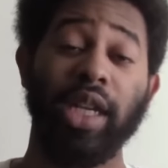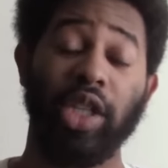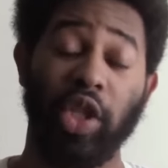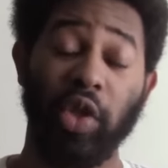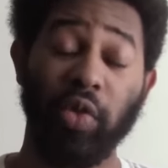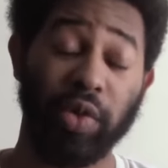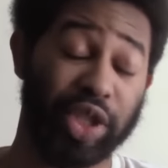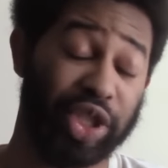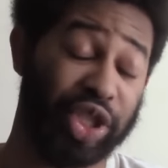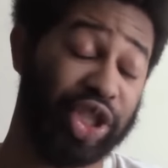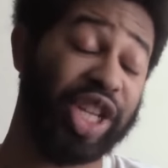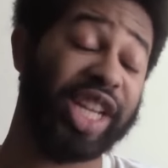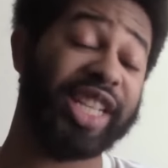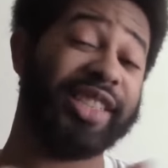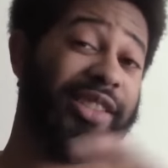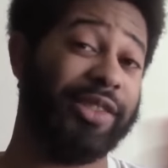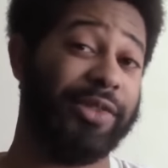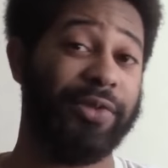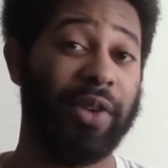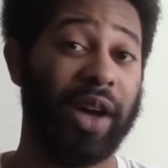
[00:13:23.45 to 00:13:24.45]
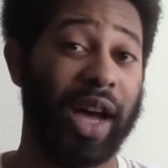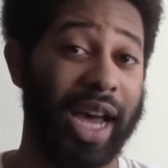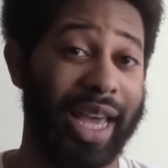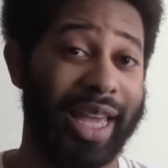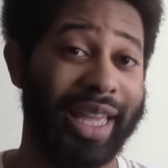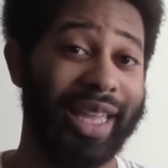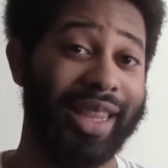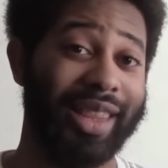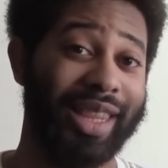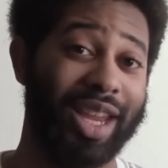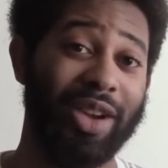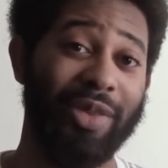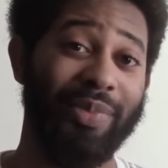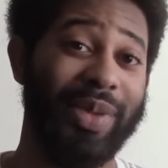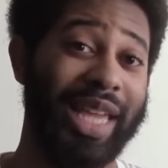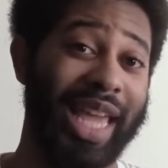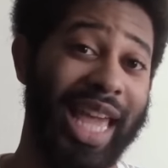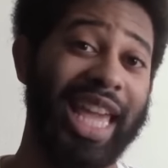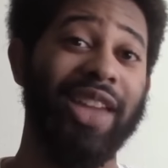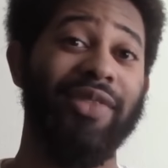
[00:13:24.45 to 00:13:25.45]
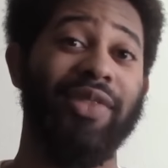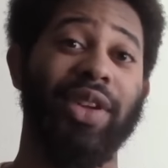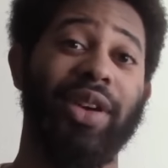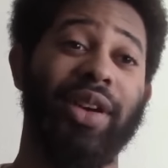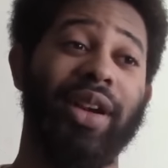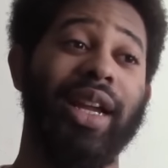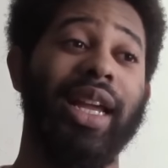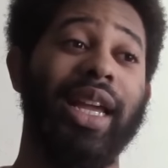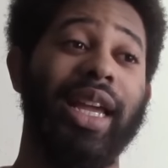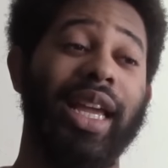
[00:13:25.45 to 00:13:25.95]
you would justify their behavior.